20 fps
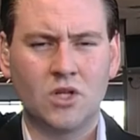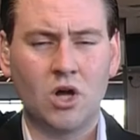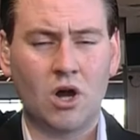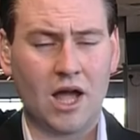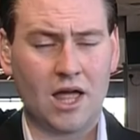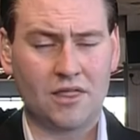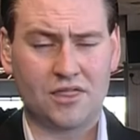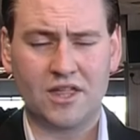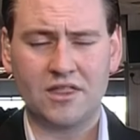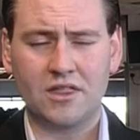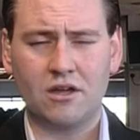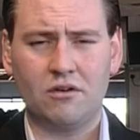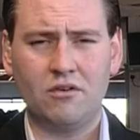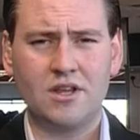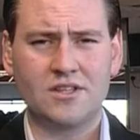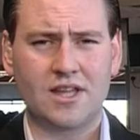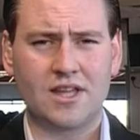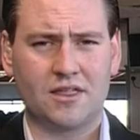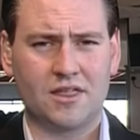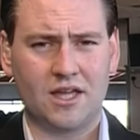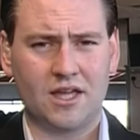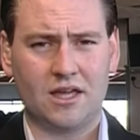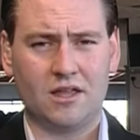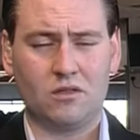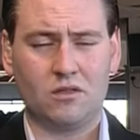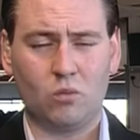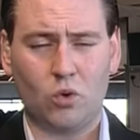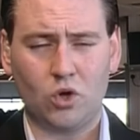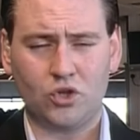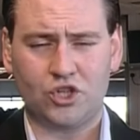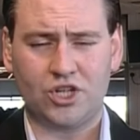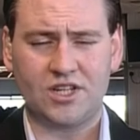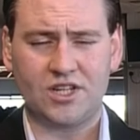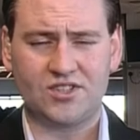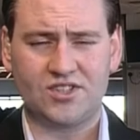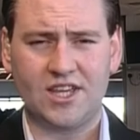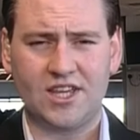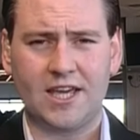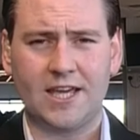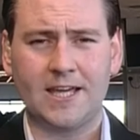No, I think there is. I think what
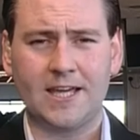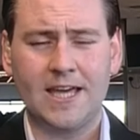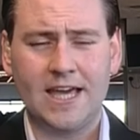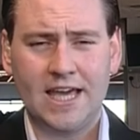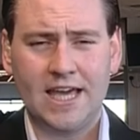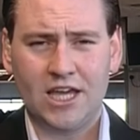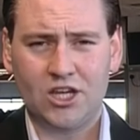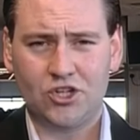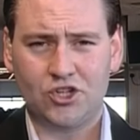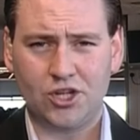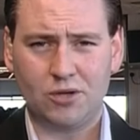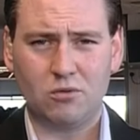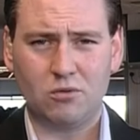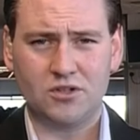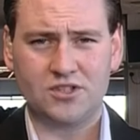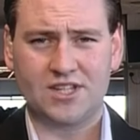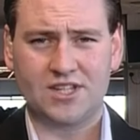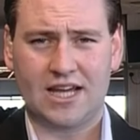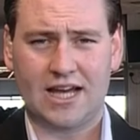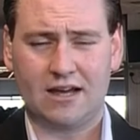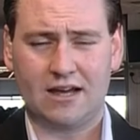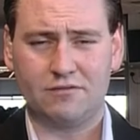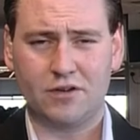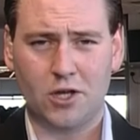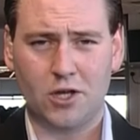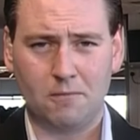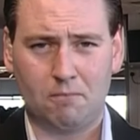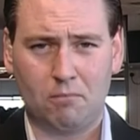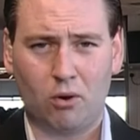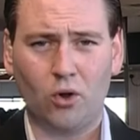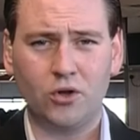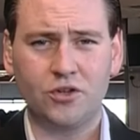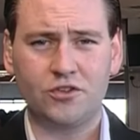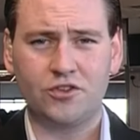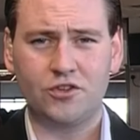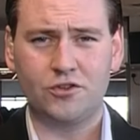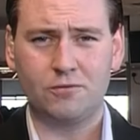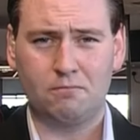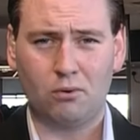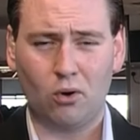she's saying is she wants to have an
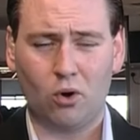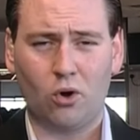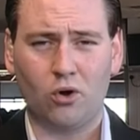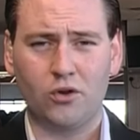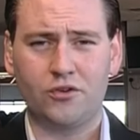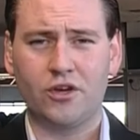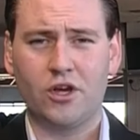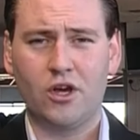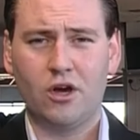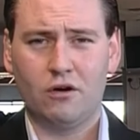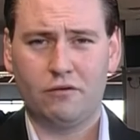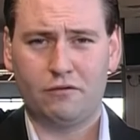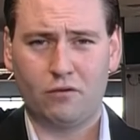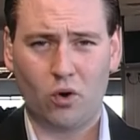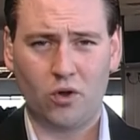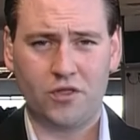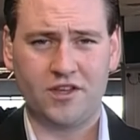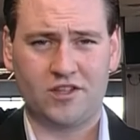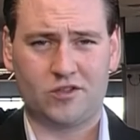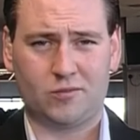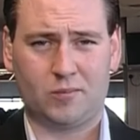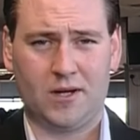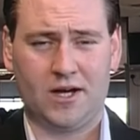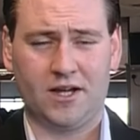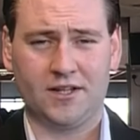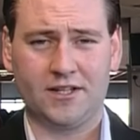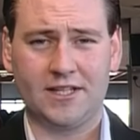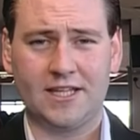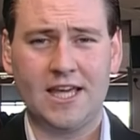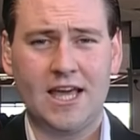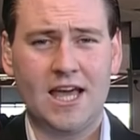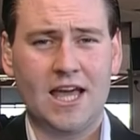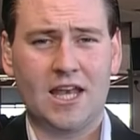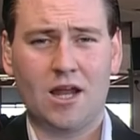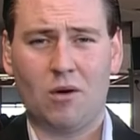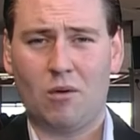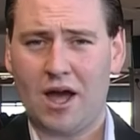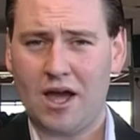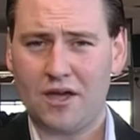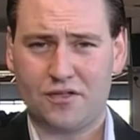appointed board for this party.
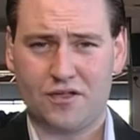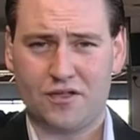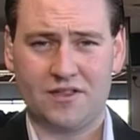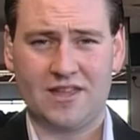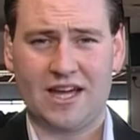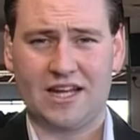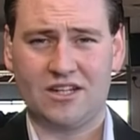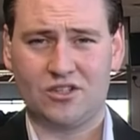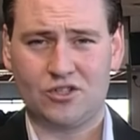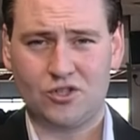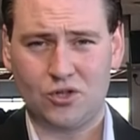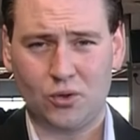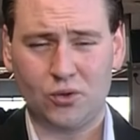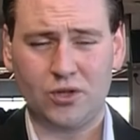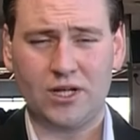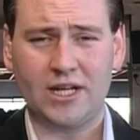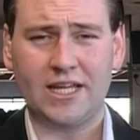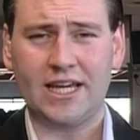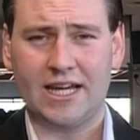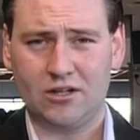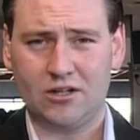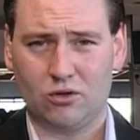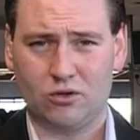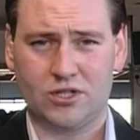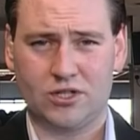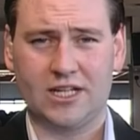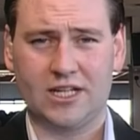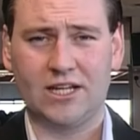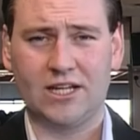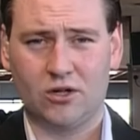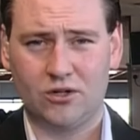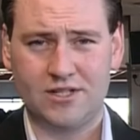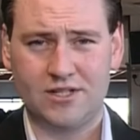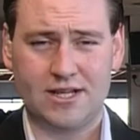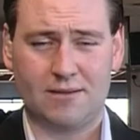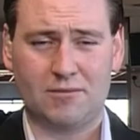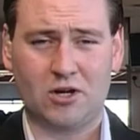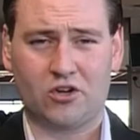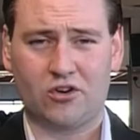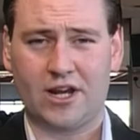Now, I think that is totally and utterly
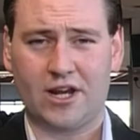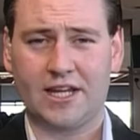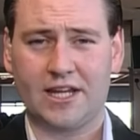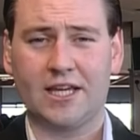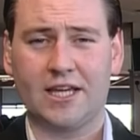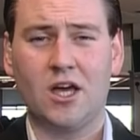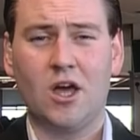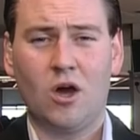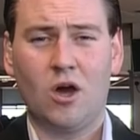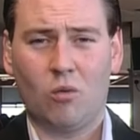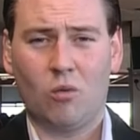undemocratic.